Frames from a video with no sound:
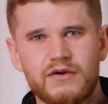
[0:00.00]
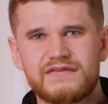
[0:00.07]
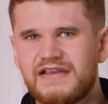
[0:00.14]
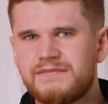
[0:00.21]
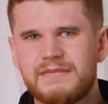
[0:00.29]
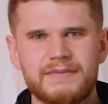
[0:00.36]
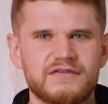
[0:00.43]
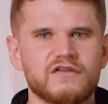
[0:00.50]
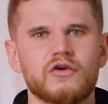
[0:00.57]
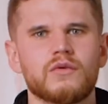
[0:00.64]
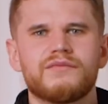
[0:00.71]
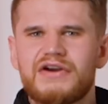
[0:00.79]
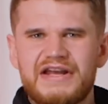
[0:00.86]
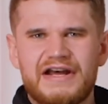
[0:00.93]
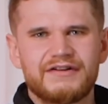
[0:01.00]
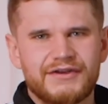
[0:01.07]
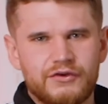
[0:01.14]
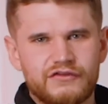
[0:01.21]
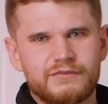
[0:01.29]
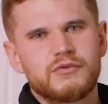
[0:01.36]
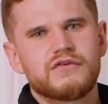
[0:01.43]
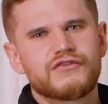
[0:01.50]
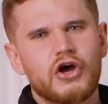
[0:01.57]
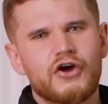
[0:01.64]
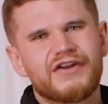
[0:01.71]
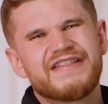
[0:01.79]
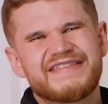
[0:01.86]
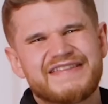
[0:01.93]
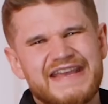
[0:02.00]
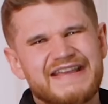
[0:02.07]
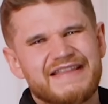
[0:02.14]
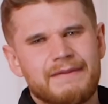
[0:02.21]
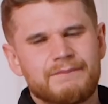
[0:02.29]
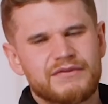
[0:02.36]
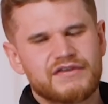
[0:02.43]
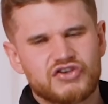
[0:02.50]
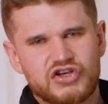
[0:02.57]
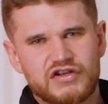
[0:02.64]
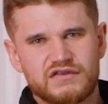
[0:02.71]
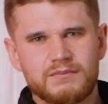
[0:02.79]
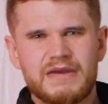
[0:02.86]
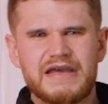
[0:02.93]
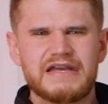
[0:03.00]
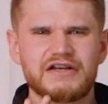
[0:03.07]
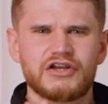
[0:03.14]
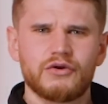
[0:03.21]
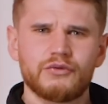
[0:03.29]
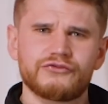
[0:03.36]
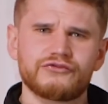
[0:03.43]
I'd say maybe to do it when Ronaldo has moved on and take that position as the main goal